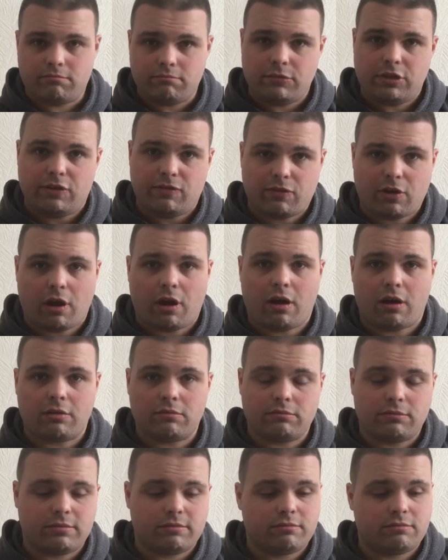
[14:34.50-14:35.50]
you've got
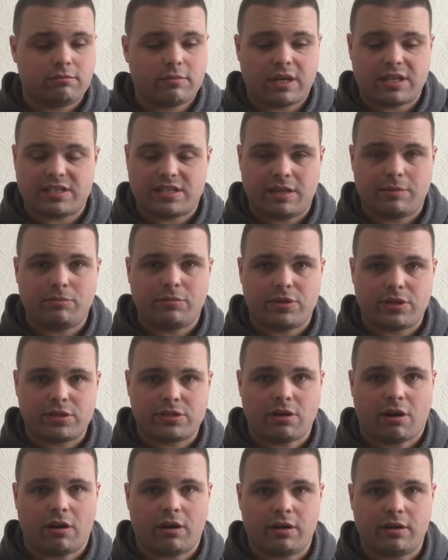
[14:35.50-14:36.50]
a similar
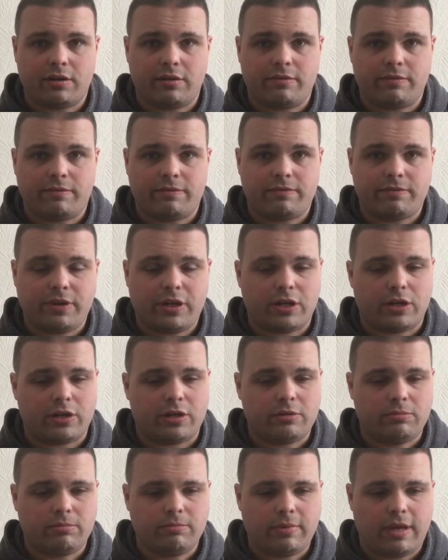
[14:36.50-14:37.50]
sort of,
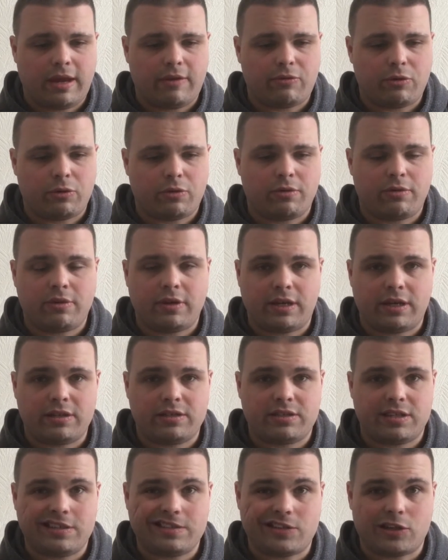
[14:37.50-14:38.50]
everyone
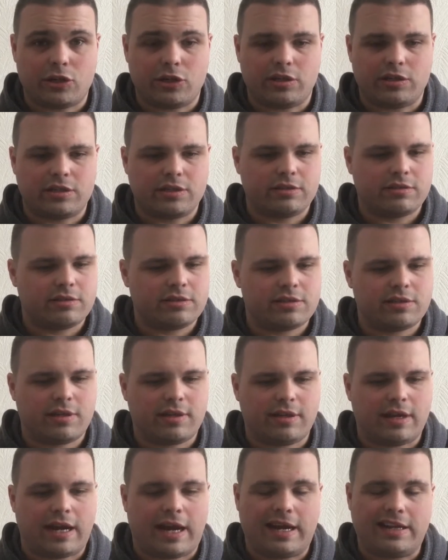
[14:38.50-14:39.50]
thinks it's good.
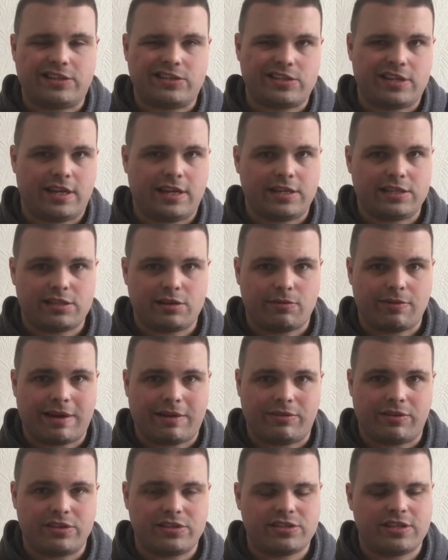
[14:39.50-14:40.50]
I'd say it's
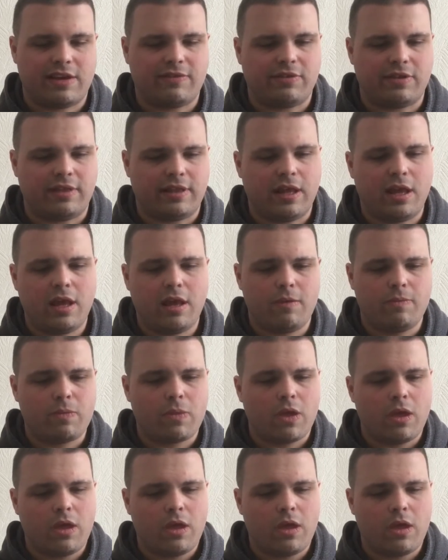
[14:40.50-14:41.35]
around the 7 there.